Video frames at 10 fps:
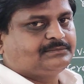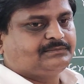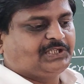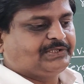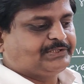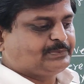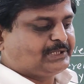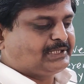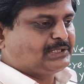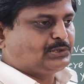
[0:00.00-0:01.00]
Because what
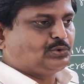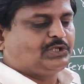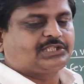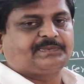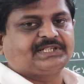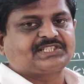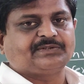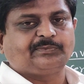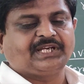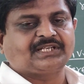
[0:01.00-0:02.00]
are the two aspects
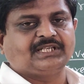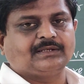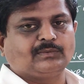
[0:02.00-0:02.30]
of vector?